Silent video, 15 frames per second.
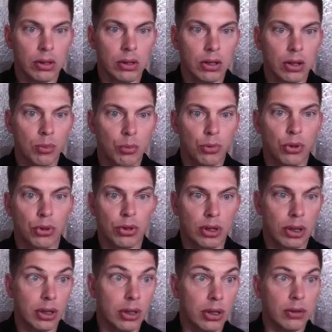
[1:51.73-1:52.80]
computer
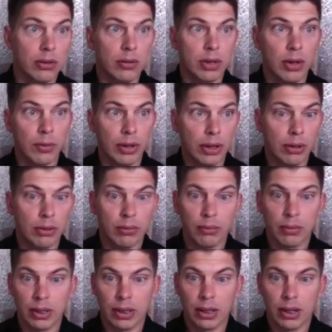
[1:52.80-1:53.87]
audio. There we go.
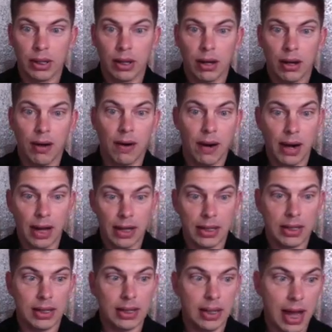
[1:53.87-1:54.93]
All right,
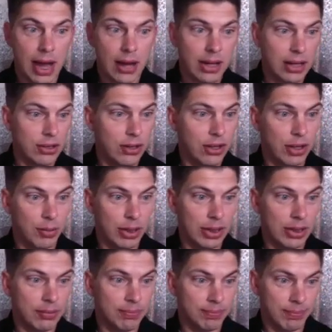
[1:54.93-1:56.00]
now can you hear me?
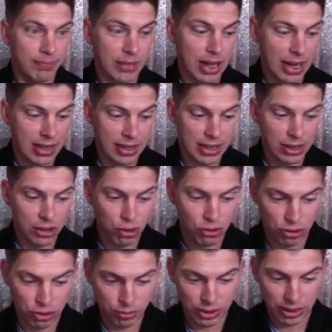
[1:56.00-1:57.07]
I think you
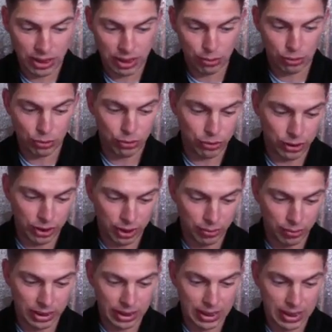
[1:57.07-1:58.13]
should be able to hear
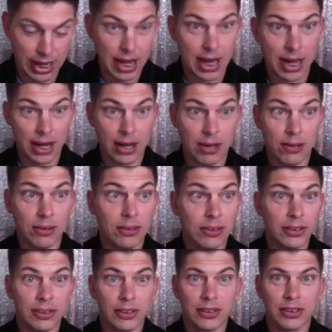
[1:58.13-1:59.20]
me now.
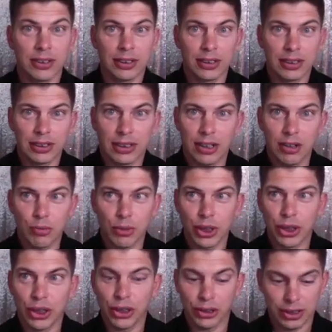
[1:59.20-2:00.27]

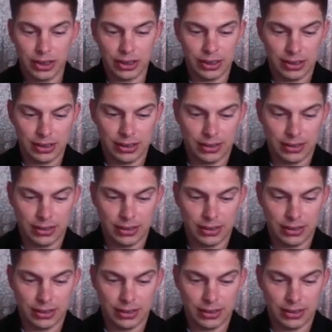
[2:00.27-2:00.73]
Everybody good?